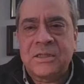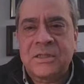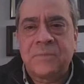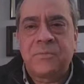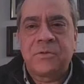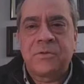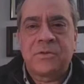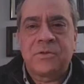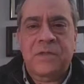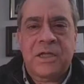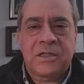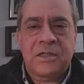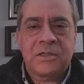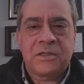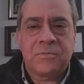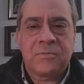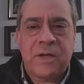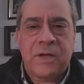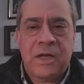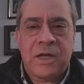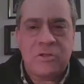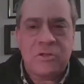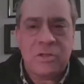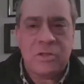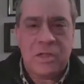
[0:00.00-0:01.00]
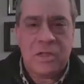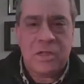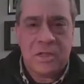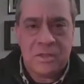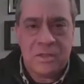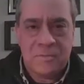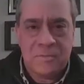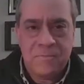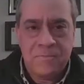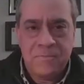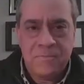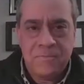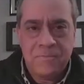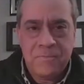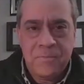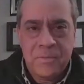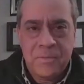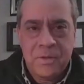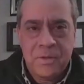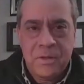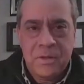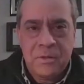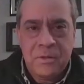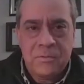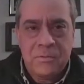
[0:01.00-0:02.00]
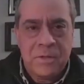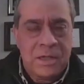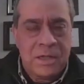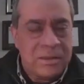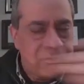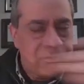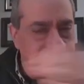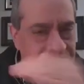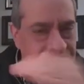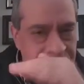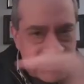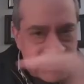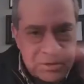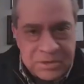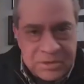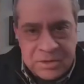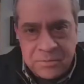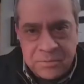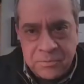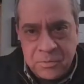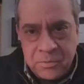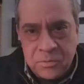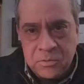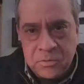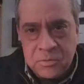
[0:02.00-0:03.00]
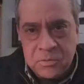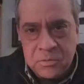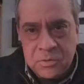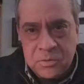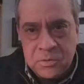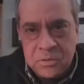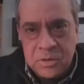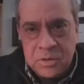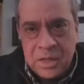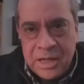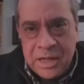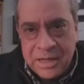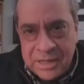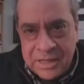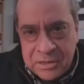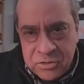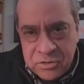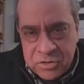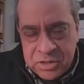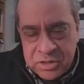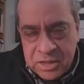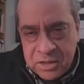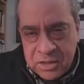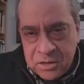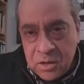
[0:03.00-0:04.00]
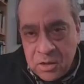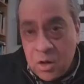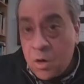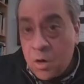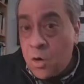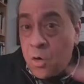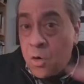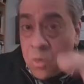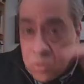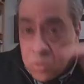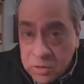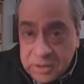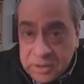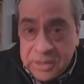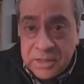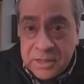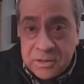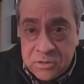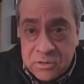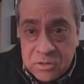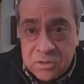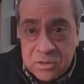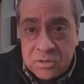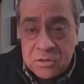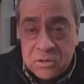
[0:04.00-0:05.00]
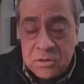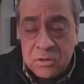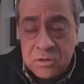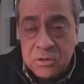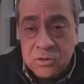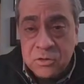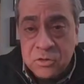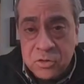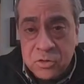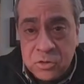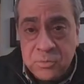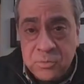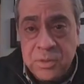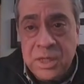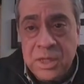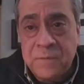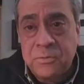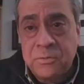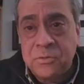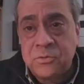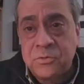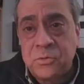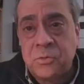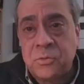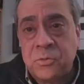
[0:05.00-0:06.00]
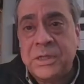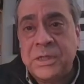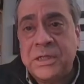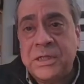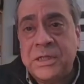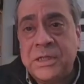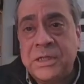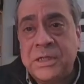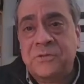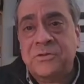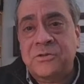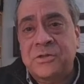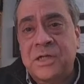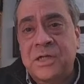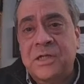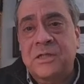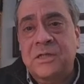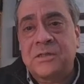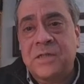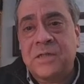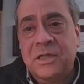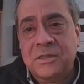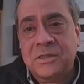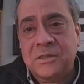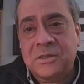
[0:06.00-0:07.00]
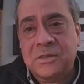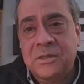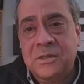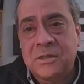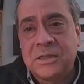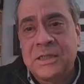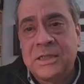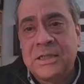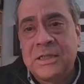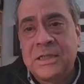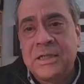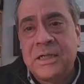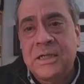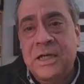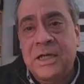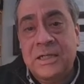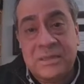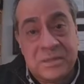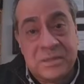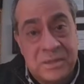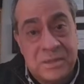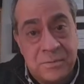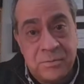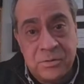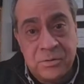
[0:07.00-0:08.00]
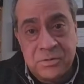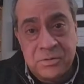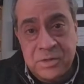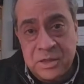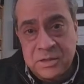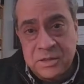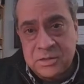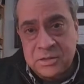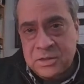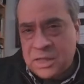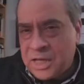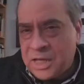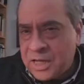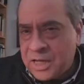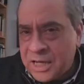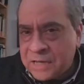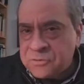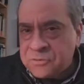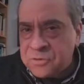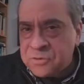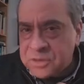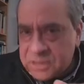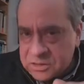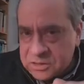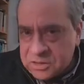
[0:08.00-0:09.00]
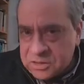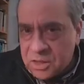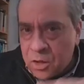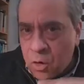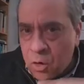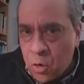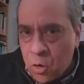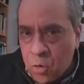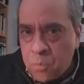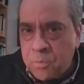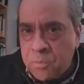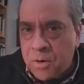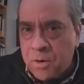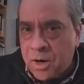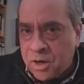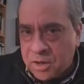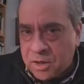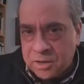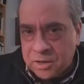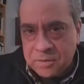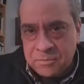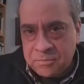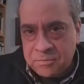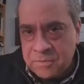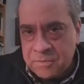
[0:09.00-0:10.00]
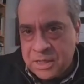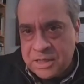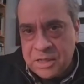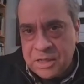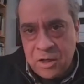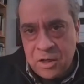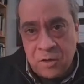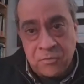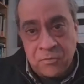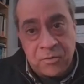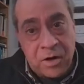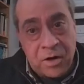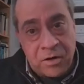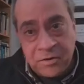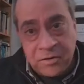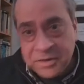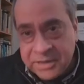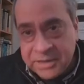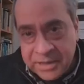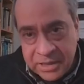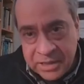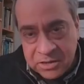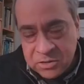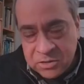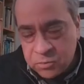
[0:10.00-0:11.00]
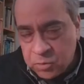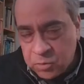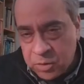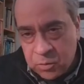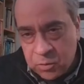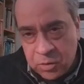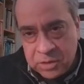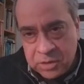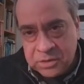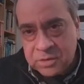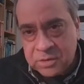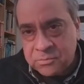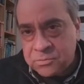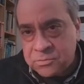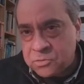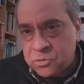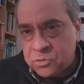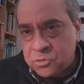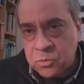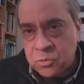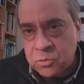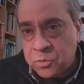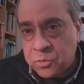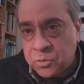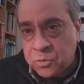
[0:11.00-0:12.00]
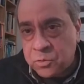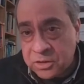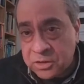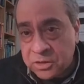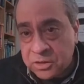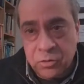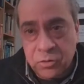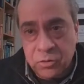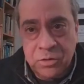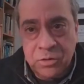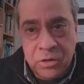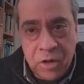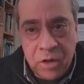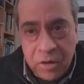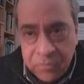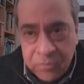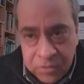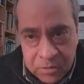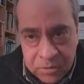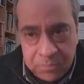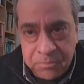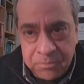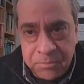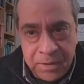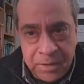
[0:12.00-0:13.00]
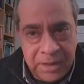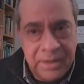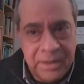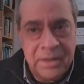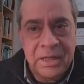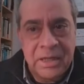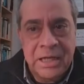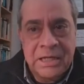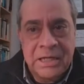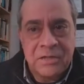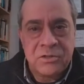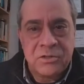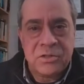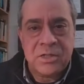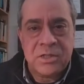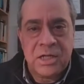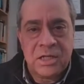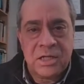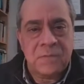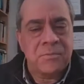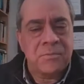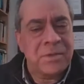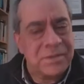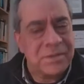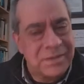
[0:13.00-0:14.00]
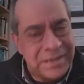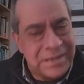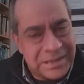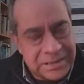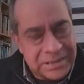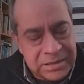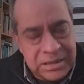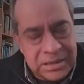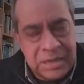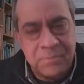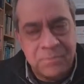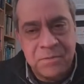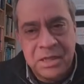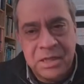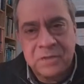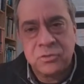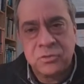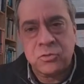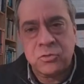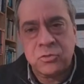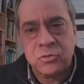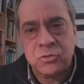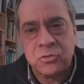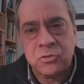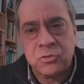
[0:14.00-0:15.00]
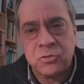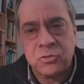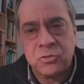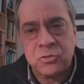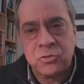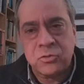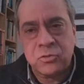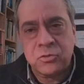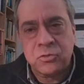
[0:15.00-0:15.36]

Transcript: simple text by age 10, right? Very simple. At age 10, all kids should be able to read and understand a text, a simple text. Actually, that's a low bar. Many of our kids, we want them to read a short novel by age 10, but let's keep that short,